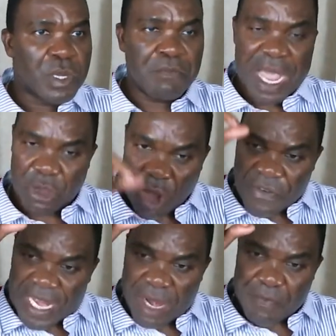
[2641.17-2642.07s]
My
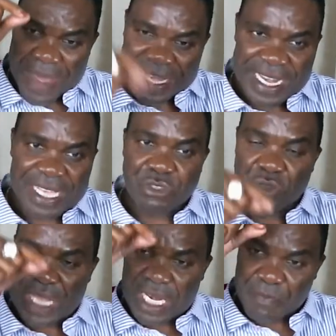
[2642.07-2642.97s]
covenant partners,
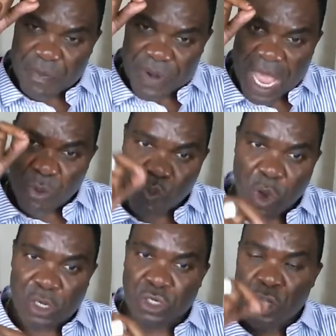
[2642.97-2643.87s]
those are the people I
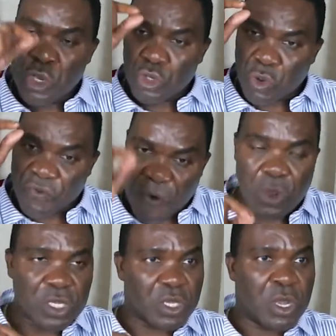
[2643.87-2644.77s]
want to
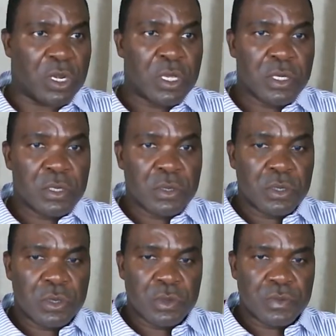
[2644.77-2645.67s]
focus on.
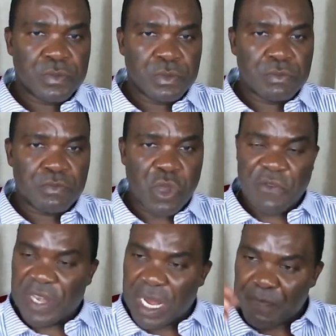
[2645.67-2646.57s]

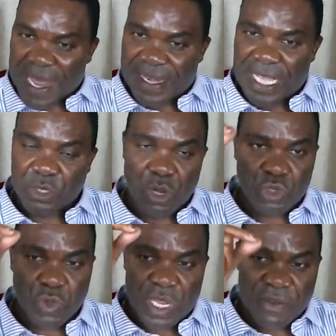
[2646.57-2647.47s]
Covenant partners
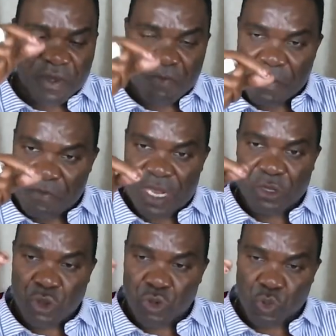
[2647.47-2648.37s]
also in, in me,
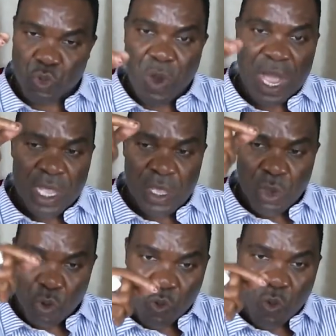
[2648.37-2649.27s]
those who are
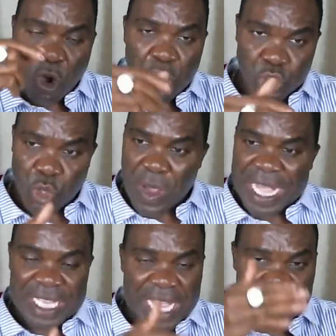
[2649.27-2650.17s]
who also
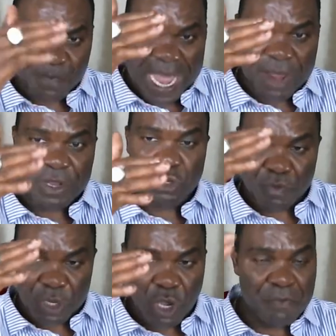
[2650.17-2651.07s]
are aspiring to
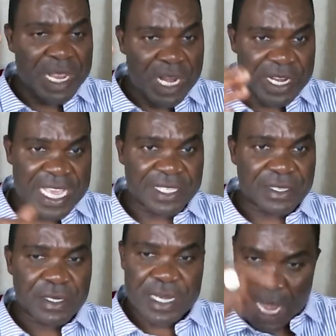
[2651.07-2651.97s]
become
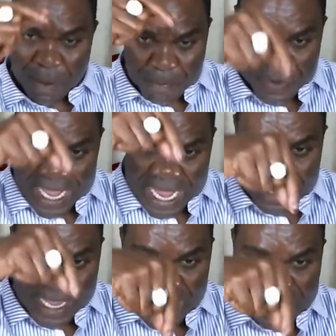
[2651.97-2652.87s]
millionaires. They are, they are,
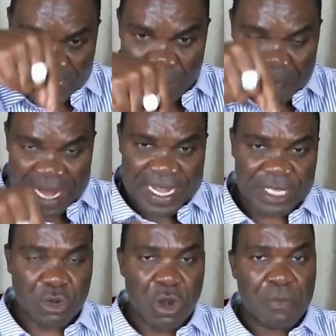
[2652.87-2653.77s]
they are in the
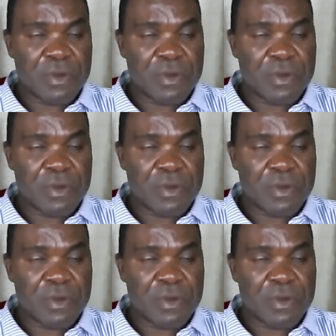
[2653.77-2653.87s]
partners club.